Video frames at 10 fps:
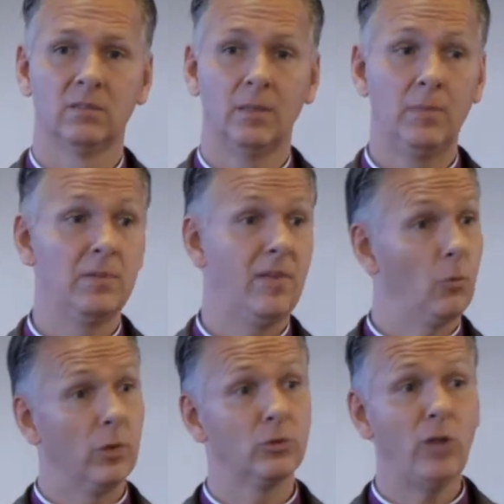Sometimes
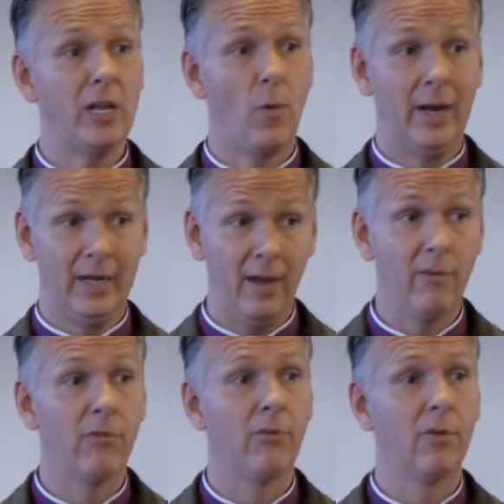even real genuine
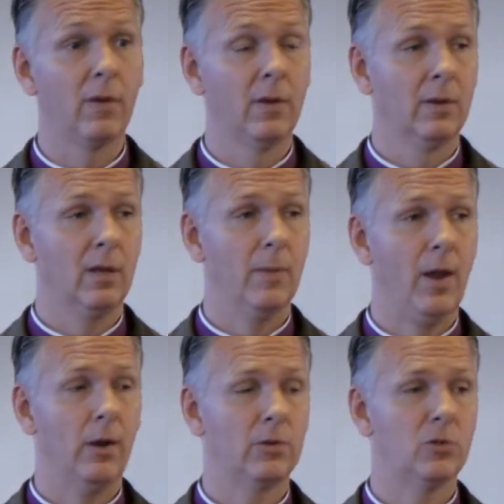love can
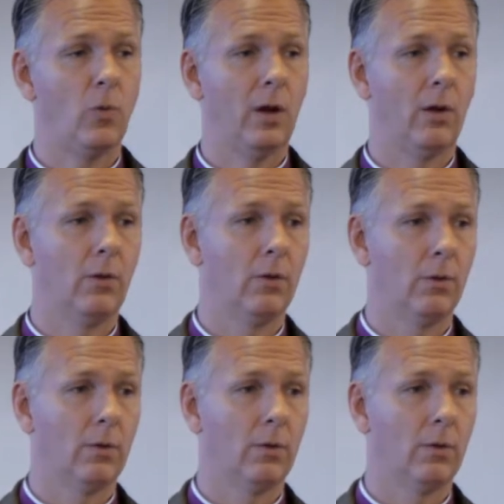be hard to swallow.